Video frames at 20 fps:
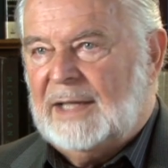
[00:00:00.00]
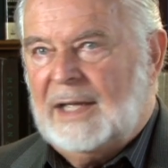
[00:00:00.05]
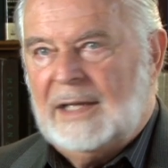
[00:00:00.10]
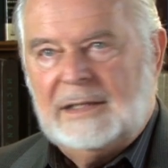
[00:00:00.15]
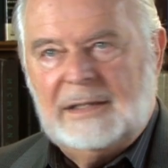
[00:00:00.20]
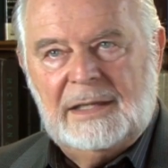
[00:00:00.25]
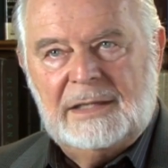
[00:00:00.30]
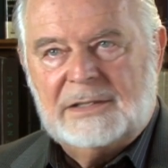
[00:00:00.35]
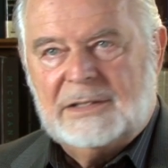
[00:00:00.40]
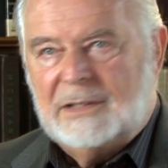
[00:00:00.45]

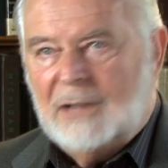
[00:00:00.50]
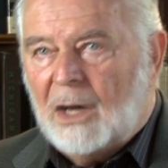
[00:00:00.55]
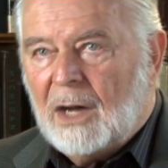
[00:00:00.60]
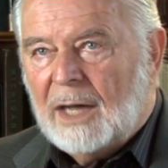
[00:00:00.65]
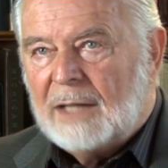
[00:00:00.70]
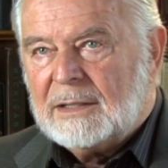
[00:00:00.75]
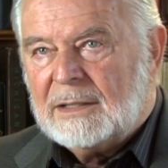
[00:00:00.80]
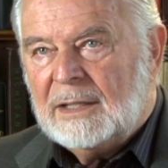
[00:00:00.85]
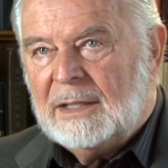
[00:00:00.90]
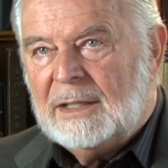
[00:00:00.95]
and it's
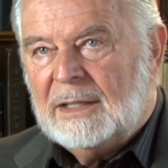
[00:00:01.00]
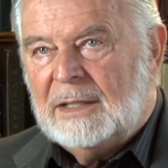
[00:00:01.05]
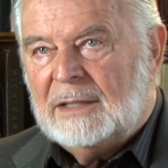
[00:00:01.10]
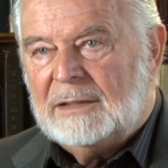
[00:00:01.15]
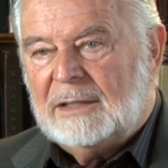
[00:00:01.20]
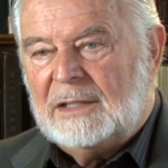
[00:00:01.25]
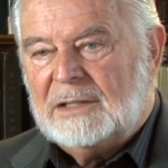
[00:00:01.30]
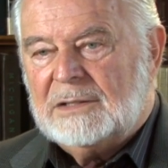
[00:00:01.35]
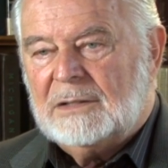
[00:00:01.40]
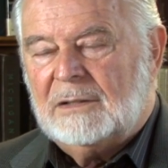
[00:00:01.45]
not.
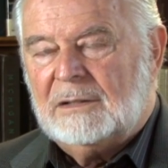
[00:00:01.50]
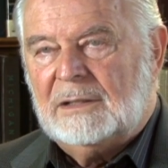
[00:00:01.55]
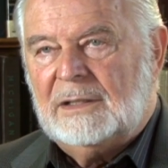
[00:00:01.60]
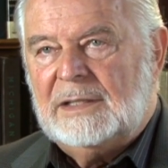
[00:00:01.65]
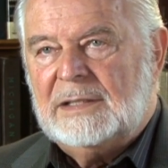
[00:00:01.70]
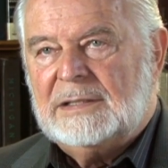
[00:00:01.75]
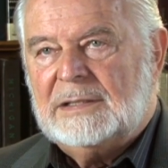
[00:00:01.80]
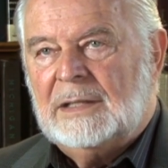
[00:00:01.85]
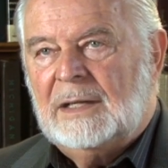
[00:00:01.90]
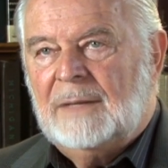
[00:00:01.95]
They
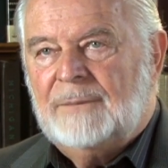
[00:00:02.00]
certainly